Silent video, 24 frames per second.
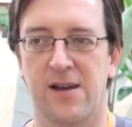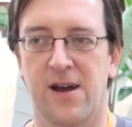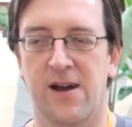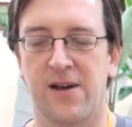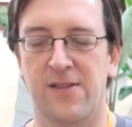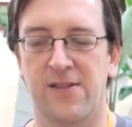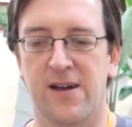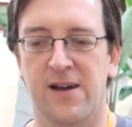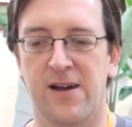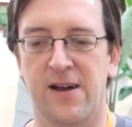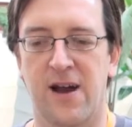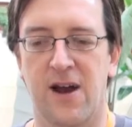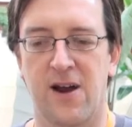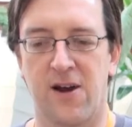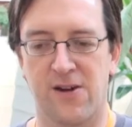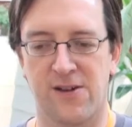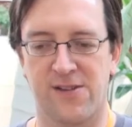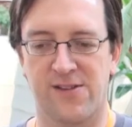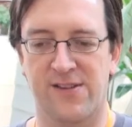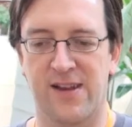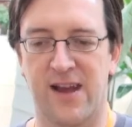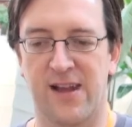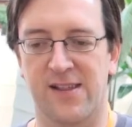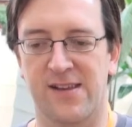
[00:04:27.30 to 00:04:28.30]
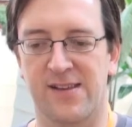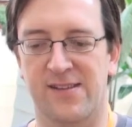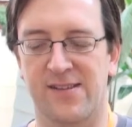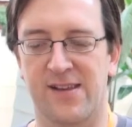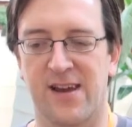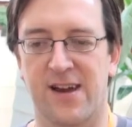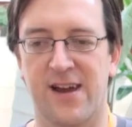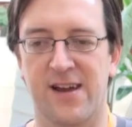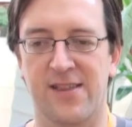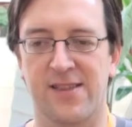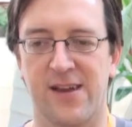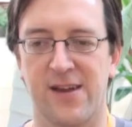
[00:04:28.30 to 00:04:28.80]
on the artist alley
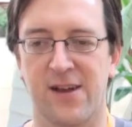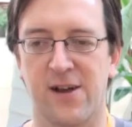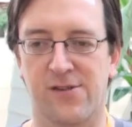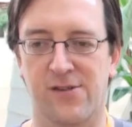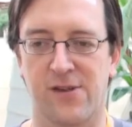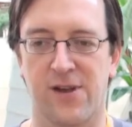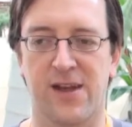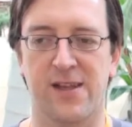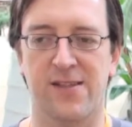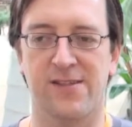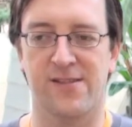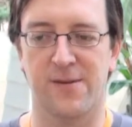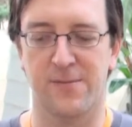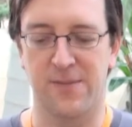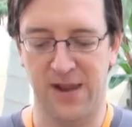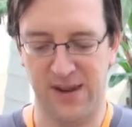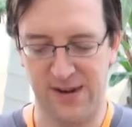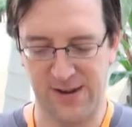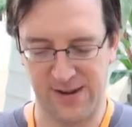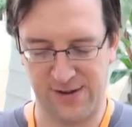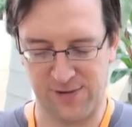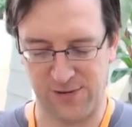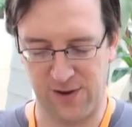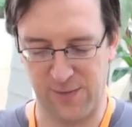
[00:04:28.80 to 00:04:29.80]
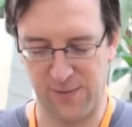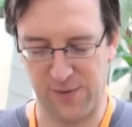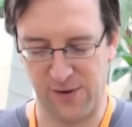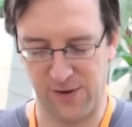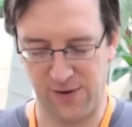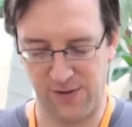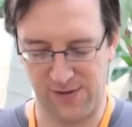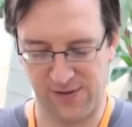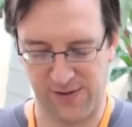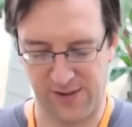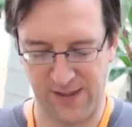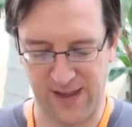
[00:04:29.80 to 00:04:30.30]
side, they also had some industry
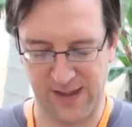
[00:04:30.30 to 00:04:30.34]
booths,